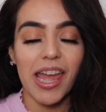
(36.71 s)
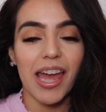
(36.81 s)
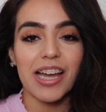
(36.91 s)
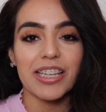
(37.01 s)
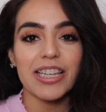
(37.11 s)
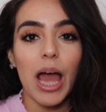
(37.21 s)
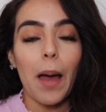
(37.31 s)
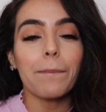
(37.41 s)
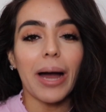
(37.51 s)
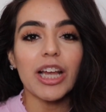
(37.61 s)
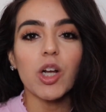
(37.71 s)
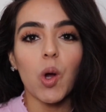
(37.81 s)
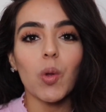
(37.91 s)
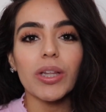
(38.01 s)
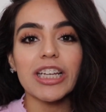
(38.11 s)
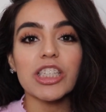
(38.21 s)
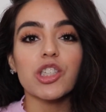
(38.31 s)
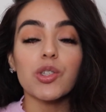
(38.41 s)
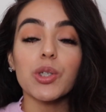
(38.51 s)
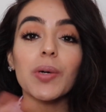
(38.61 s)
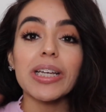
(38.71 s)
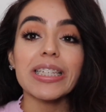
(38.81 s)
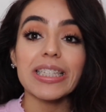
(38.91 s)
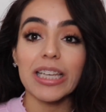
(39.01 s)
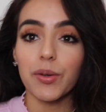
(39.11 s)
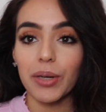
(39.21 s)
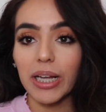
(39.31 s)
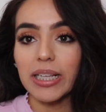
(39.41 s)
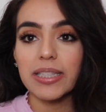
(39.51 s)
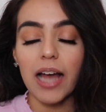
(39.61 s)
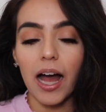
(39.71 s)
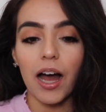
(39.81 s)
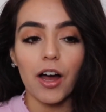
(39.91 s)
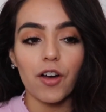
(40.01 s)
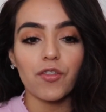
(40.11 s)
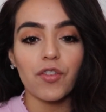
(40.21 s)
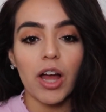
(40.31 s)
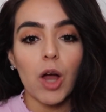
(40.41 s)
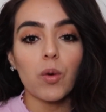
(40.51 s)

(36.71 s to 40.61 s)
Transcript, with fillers: And my goal is to do a series of